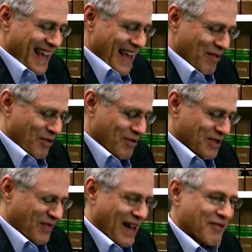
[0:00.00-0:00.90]
And what
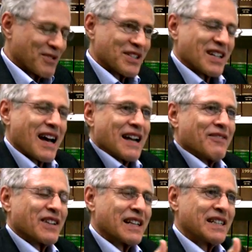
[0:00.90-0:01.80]
was found was a kind
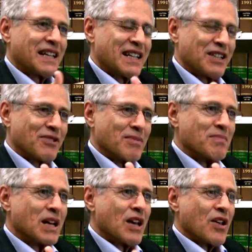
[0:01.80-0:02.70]
of a continuum.
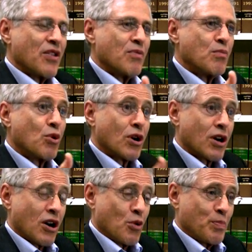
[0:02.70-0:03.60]
The
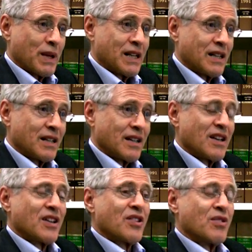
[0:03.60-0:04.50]
more open,
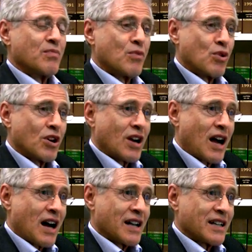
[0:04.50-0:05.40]
the more
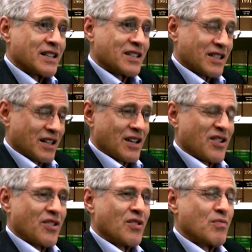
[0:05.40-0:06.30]
honest,
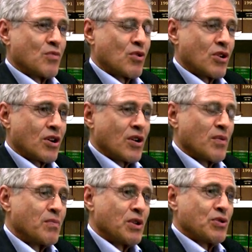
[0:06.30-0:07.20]
the more
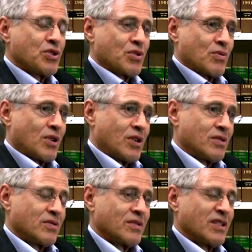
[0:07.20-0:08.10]
mutual
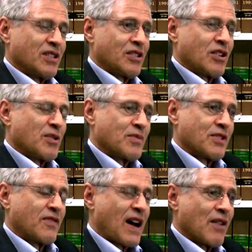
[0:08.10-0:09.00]
in terms
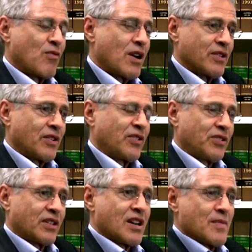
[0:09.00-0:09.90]
of I want
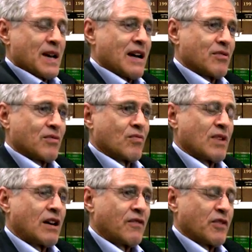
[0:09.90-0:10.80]
this to come out
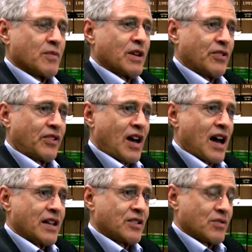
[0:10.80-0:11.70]
well for both
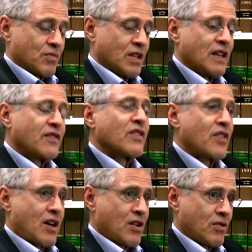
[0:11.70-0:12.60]
sides,
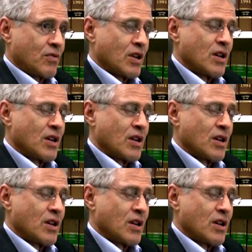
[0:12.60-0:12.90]
even though